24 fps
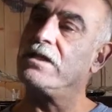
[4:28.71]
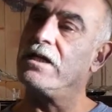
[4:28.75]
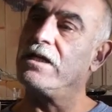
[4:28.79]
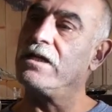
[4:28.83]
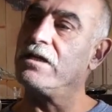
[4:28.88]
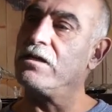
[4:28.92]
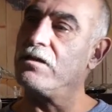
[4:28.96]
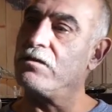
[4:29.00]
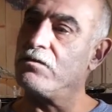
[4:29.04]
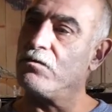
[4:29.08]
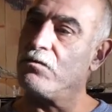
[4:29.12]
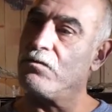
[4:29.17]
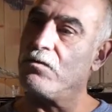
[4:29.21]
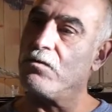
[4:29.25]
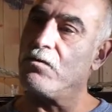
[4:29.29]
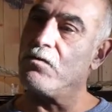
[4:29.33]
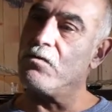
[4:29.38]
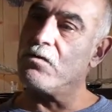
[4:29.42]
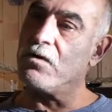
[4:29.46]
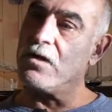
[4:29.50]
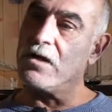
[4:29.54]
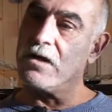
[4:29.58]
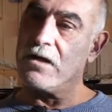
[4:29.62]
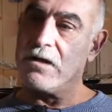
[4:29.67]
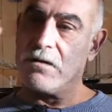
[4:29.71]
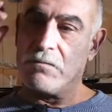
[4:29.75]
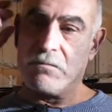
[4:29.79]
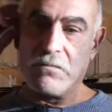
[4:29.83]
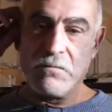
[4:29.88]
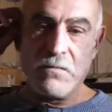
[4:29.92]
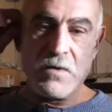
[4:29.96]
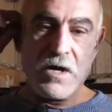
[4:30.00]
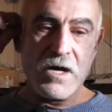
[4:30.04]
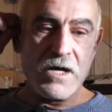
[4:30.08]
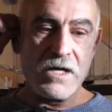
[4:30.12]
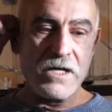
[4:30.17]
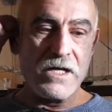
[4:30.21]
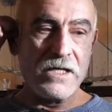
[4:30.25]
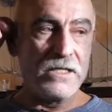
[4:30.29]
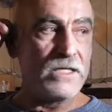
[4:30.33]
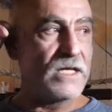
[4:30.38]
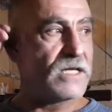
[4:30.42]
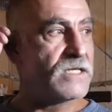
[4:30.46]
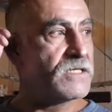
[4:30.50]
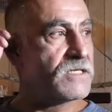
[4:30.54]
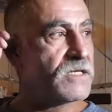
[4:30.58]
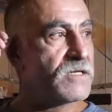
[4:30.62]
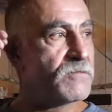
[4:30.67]
selling it to local market,
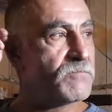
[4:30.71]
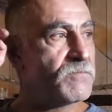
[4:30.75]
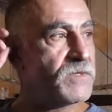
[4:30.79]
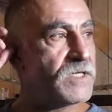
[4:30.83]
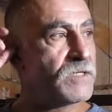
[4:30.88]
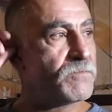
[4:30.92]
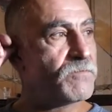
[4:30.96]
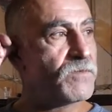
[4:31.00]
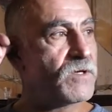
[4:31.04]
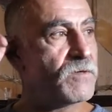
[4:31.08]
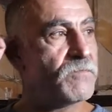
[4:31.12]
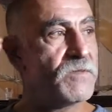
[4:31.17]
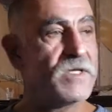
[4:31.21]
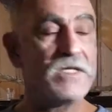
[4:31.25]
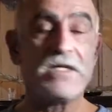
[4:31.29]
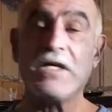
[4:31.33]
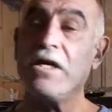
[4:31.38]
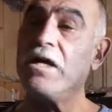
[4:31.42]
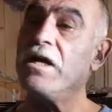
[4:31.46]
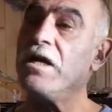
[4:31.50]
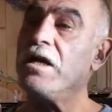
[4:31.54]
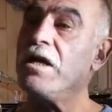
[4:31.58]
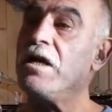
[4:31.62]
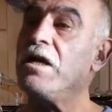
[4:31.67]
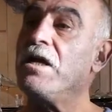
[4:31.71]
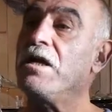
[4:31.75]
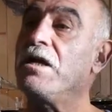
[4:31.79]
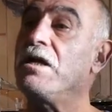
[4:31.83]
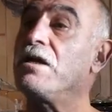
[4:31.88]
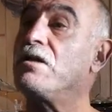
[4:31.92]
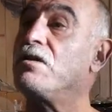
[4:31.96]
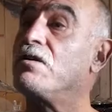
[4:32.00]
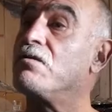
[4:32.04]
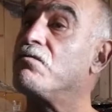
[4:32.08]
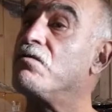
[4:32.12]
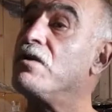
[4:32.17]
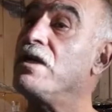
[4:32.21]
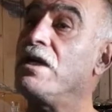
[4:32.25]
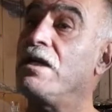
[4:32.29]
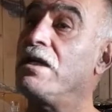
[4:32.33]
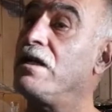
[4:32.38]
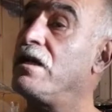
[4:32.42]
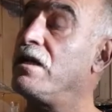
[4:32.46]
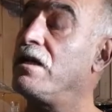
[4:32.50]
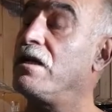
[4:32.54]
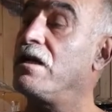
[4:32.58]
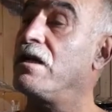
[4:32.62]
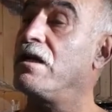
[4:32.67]
and then bit by bit, it
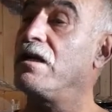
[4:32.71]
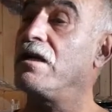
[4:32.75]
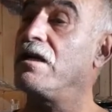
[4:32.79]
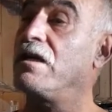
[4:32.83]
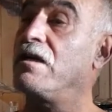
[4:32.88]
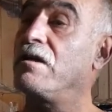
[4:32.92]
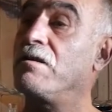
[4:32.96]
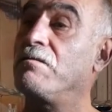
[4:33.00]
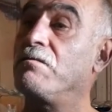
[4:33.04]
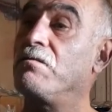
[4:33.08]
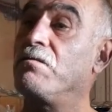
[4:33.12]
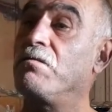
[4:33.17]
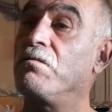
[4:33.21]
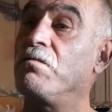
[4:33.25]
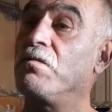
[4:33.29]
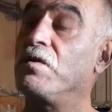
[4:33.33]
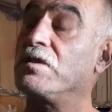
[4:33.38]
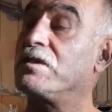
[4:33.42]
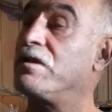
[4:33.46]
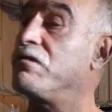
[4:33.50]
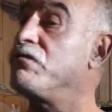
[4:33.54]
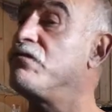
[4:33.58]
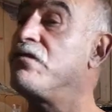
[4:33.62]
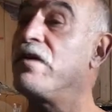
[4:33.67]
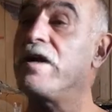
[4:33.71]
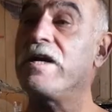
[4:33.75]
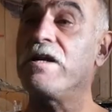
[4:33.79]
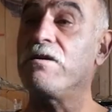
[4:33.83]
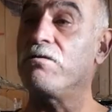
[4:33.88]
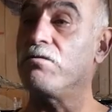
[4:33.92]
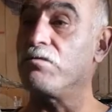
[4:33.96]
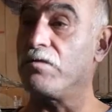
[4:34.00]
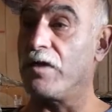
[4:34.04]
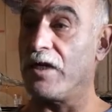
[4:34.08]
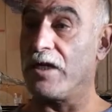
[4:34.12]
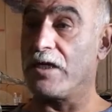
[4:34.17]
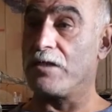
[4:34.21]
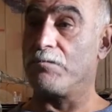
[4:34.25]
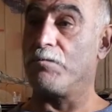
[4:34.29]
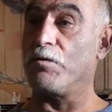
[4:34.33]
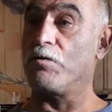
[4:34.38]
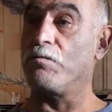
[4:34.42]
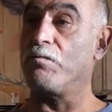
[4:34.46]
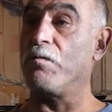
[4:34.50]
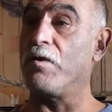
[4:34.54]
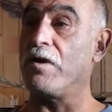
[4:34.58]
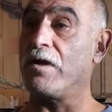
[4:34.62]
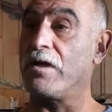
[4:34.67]
really um, was a very good
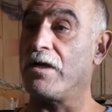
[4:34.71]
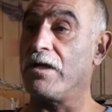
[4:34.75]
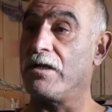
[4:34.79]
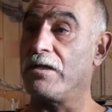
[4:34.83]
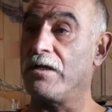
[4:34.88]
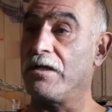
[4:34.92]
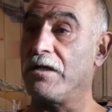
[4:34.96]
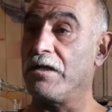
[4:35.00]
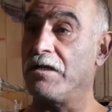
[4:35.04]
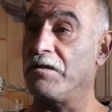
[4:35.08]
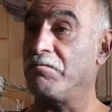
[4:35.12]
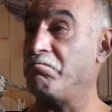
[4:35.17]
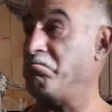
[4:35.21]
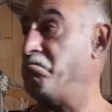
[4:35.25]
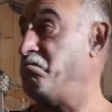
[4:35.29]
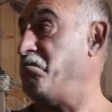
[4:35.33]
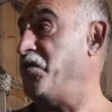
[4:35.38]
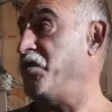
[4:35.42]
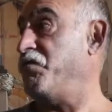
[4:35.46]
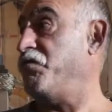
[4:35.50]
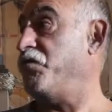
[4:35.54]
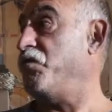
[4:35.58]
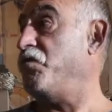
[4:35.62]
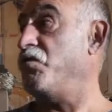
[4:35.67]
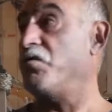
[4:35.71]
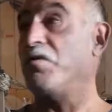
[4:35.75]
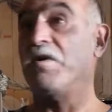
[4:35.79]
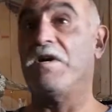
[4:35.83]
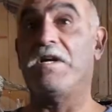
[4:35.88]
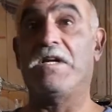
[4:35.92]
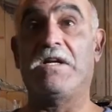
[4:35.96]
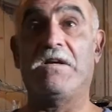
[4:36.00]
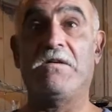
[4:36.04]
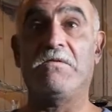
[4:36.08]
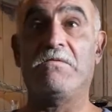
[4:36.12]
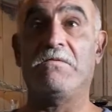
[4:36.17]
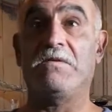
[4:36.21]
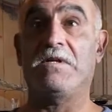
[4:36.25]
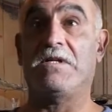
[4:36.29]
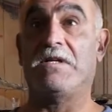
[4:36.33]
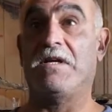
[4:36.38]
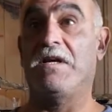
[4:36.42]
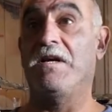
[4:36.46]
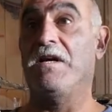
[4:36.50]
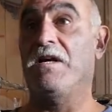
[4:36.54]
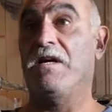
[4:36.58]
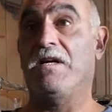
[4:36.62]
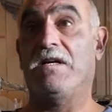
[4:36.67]
export market in it. Before I knew it,
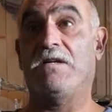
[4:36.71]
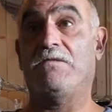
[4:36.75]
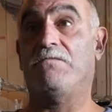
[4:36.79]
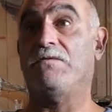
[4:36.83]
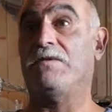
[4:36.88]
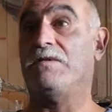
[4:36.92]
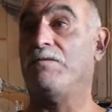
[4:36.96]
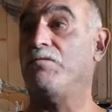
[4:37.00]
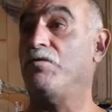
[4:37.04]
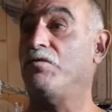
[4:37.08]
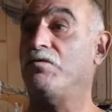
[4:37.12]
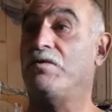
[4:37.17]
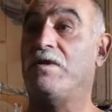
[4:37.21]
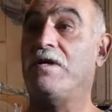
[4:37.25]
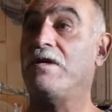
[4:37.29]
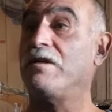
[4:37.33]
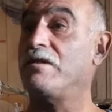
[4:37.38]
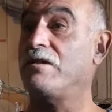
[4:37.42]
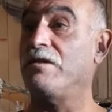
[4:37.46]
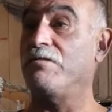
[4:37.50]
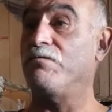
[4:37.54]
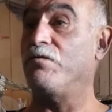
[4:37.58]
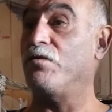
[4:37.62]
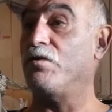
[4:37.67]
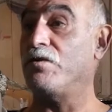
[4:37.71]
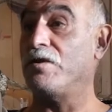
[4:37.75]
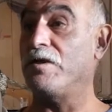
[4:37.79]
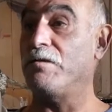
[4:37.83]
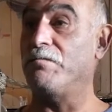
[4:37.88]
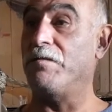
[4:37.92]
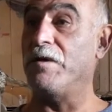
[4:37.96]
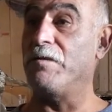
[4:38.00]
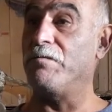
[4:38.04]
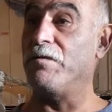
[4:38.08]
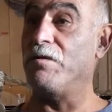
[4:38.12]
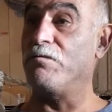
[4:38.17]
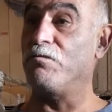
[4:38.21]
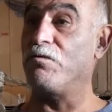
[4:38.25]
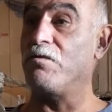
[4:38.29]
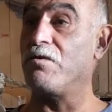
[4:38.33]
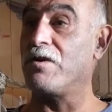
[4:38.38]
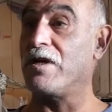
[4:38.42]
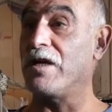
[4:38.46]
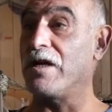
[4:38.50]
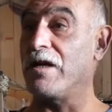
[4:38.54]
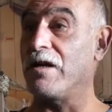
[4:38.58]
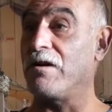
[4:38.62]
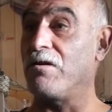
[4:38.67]
it was about 30, 40 people
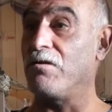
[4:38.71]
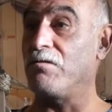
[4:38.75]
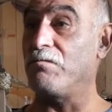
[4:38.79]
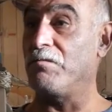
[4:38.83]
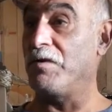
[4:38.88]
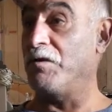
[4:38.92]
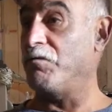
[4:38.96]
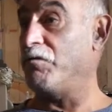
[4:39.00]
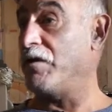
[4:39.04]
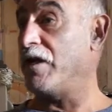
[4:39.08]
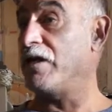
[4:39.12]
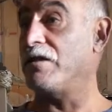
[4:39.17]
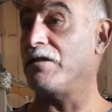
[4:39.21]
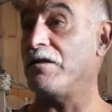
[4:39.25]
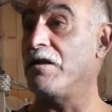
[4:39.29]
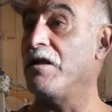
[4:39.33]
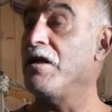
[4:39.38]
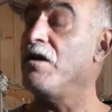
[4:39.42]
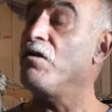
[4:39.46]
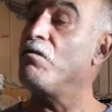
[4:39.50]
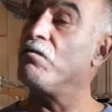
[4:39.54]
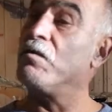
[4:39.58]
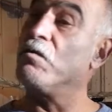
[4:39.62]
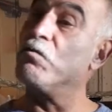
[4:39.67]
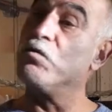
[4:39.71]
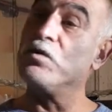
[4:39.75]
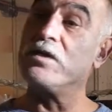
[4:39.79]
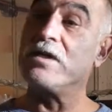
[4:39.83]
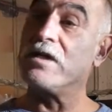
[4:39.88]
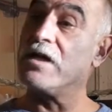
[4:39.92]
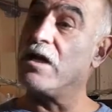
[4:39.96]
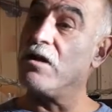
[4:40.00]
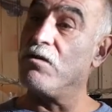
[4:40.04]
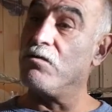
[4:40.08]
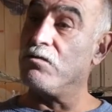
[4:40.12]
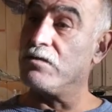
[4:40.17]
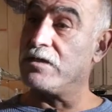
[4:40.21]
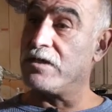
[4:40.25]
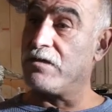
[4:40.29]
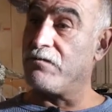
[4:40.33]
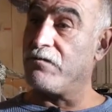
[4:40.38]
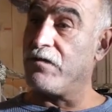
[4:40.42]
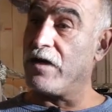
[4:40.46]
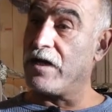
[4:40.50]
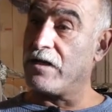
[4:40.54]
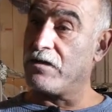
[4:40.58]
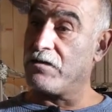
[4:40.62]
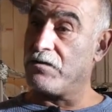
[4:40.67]
working around me. We, had, we wouldn't close the
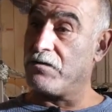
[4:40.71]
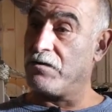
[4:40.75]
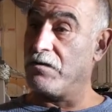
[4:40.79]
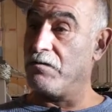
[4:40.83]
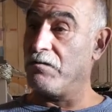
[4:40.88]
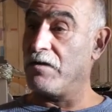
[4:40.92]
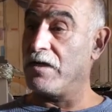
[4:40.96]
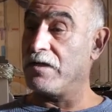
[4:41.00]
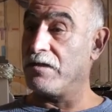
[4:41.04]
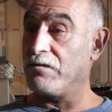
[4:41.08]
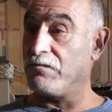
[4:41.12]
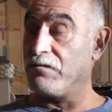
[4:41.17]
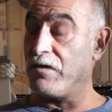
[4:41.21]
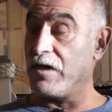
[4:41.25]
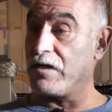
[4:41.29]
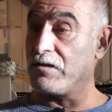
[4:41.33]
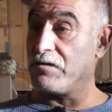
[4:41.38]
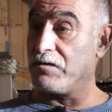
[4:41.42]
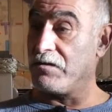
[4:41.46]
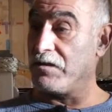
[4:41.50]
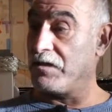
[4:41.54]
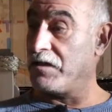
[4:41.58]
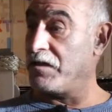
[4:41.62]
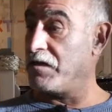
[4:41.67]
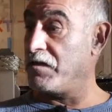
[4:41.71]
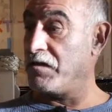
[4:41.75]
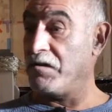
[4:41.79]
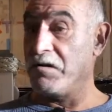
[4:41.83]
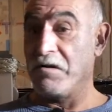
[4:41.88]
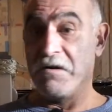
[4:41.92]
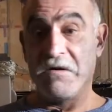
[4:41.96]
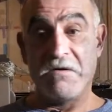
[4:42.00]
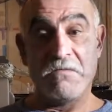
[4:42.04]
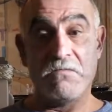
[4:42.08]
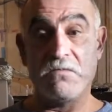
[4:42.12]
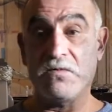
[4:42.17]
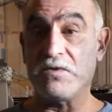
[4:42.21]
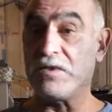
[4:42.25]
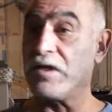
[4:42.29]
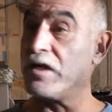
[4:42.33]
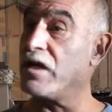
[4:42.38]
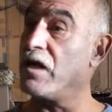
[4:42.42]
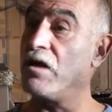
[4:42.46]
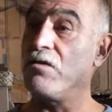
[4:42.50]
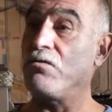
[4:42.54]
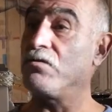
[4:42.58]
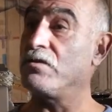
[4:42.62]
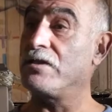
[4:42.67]
factory. We had a factory there, wouldn't
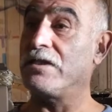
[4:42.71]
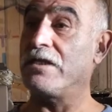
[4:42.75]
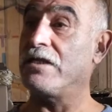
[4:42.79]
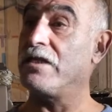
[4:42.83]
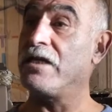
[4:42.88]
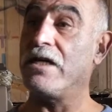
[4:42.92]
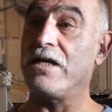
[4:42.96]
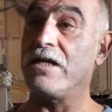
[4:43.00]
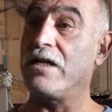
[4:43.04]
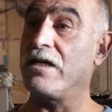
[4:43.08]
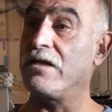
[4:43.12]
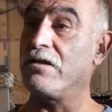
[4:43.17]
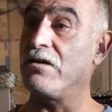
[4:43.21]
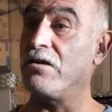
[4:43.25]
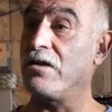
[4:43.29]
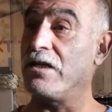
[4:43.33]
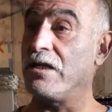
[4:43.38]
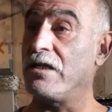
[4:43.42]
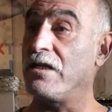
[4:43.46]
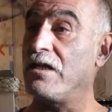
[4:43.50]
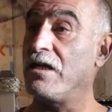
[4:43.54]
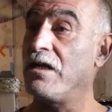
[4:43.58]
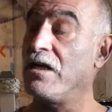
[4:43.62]
close it day and night.